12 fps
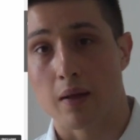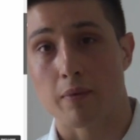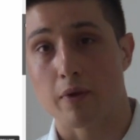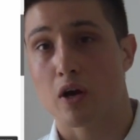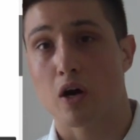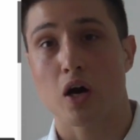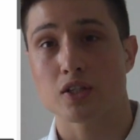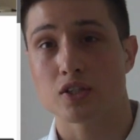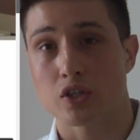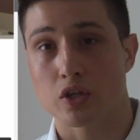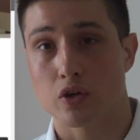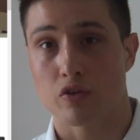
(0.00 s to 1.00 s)
It
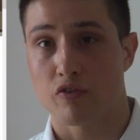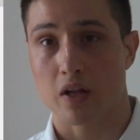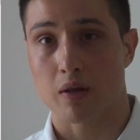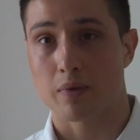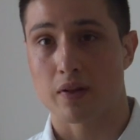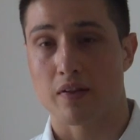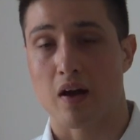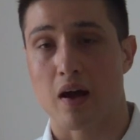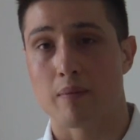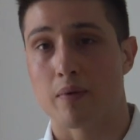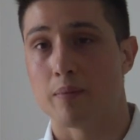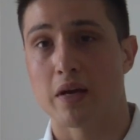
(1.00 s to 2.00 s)
cuts your development
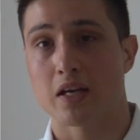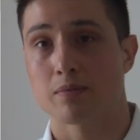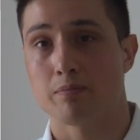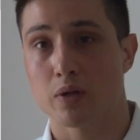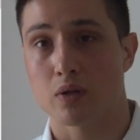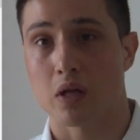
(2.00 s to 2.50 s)
time and makes